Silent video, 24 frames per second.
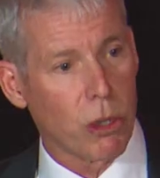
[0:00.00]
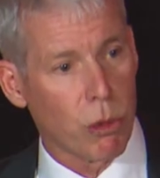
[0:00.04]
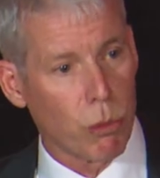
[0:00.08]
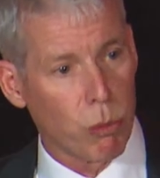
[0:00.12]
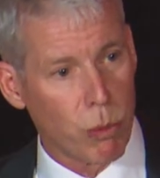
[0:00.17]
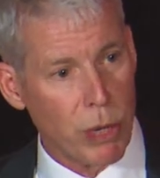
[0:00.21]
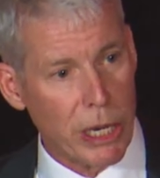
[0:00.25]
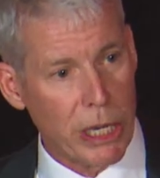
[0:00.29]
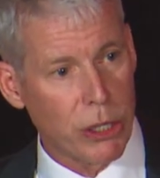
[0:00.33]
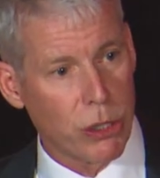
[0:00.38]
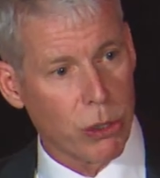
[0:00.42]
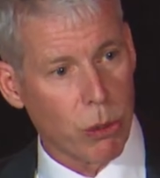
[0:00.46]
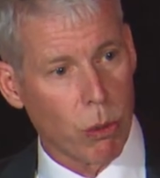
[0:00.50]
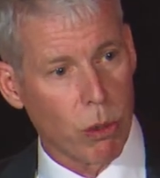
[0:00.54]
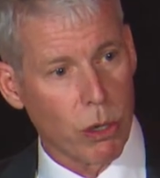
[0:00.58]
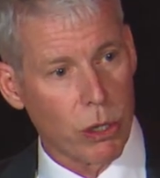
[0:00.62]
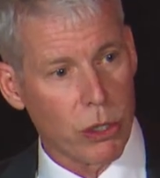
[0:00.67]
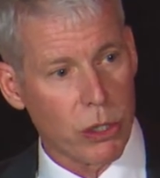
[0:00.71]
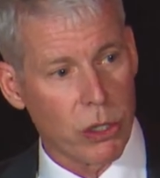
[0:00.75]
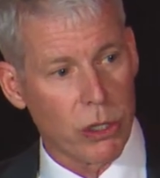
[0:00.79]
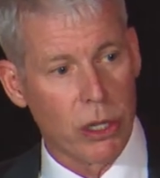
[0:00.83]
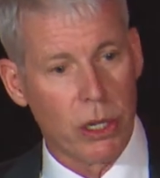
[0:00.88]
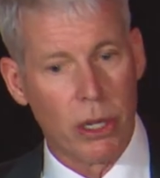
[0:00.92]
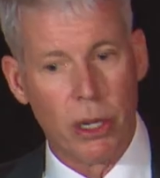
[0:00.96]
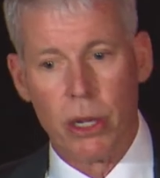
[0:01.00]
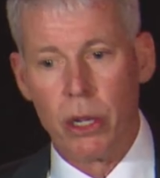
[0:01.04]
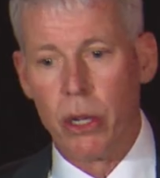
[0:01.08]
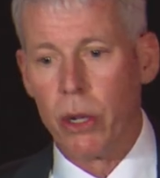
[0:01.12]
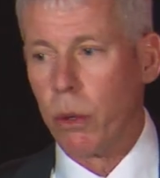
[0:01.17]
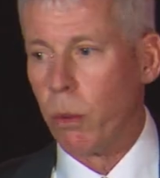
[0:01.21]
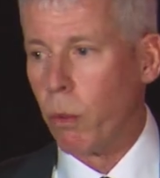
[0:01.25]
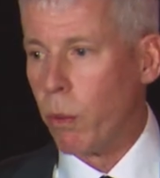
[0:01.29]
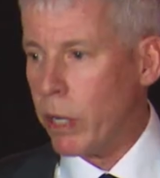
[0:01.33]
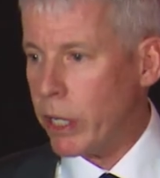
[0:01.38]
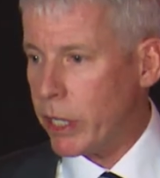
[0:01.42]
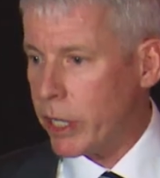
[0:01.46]
a resource
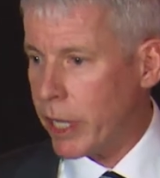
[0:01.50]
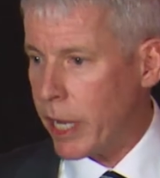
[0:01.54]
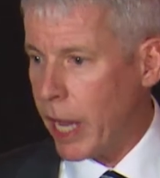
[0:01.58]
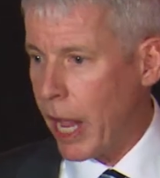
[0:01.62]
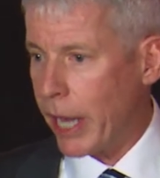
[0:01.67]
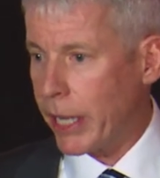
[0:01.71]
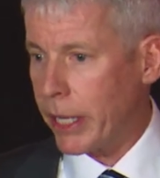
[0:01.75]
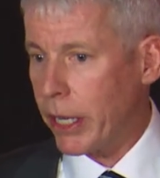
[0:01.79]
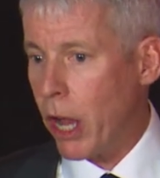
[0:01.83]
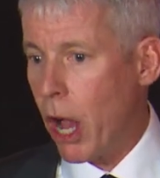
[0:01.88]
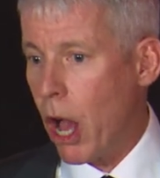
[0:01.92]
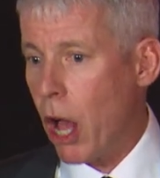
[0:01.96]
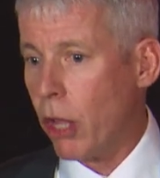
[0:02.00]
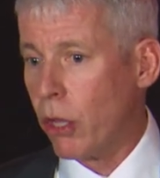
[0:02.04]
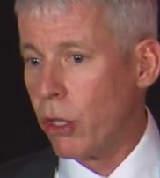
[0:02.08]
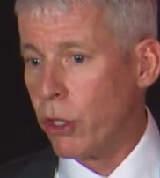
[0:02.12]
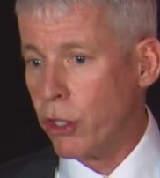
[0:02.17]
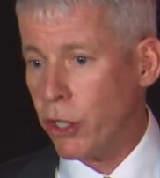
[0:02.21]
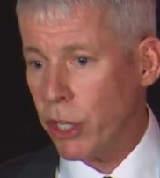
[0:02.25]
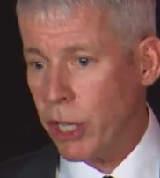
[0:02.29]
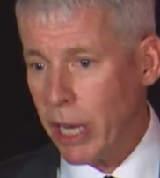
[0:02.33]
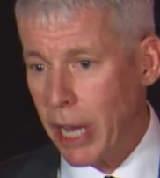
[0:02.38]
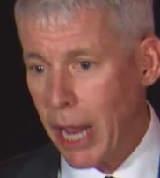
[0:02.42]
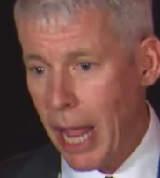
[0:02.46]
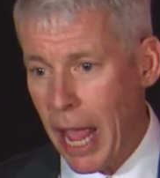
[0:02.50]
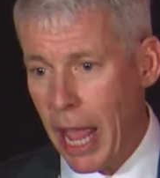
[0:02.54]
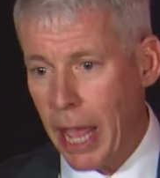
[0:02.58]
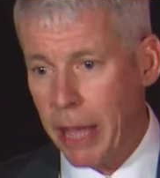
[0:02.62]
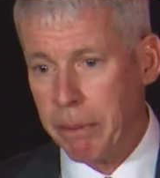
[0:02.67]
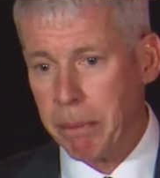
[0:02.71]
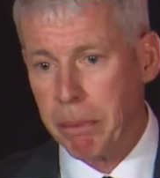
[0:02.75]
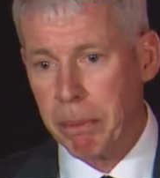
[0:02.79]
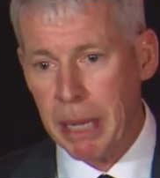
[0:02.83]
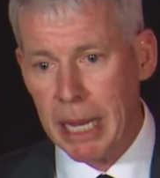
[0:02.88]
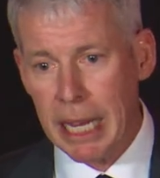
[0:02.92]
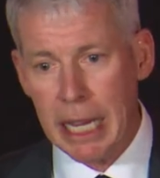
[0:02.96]
when technology
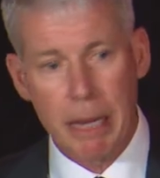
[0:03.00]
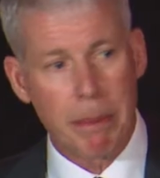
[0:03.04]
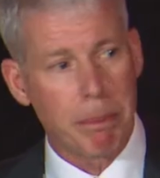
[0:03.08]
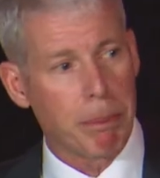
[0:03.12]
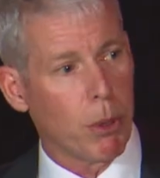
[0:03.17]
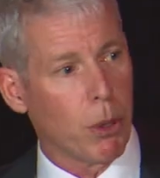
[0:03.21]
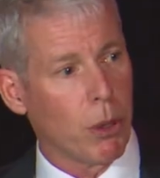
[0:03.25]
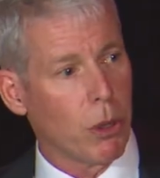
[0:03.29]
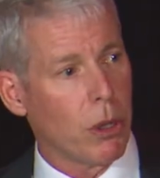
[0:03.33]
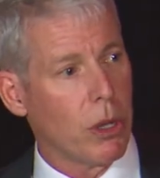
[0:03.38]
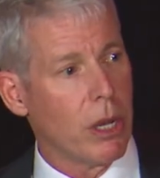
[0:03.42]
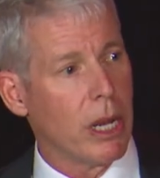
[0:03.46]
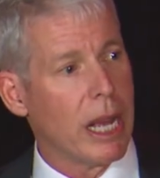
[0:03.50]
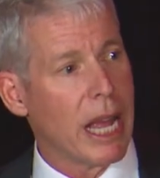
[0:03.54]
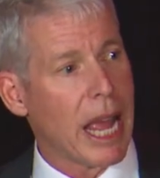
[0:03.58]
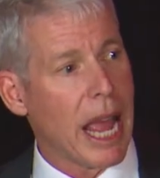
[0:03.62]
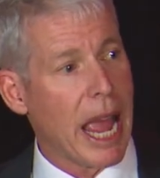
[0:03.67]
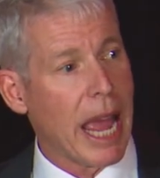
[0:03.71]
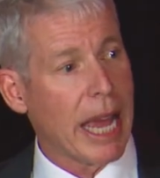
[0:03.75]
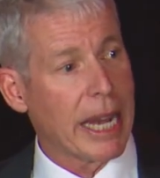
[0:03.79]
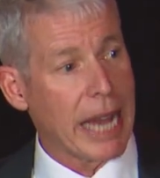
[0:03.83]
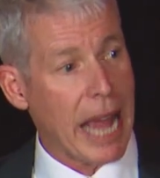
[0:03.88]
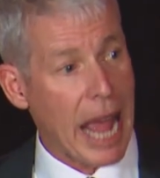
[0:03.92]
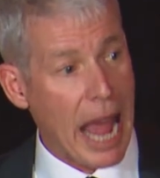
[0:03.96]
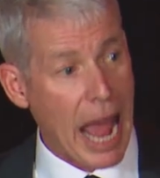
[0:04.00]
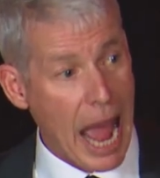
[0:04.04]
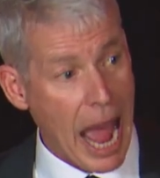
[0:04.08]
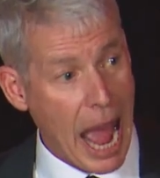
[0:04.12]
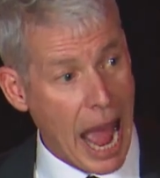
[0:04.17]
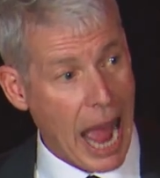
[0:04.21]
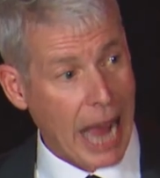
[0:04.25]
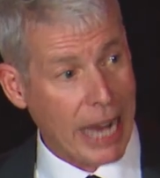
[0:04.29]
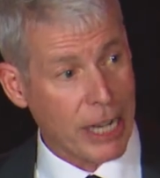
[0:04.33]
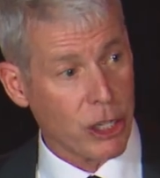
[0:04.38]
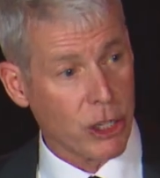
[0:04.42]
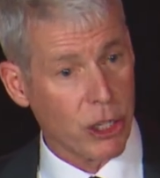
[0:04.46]
and people and
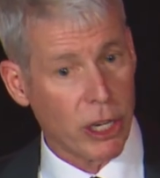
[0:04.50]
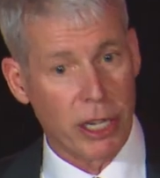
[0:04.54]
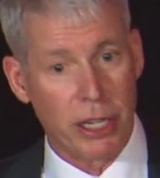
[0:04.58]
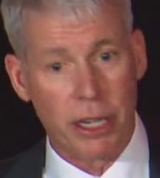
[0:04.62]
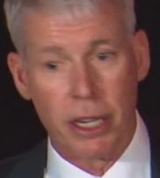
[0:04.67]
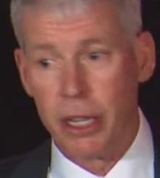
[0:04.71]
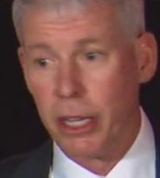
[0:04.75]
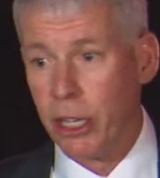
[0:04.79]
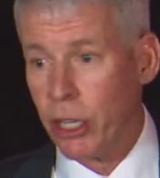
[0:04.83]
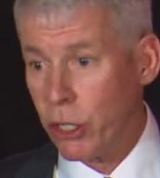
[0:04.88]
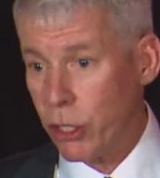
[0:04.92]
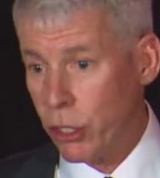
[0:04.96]
action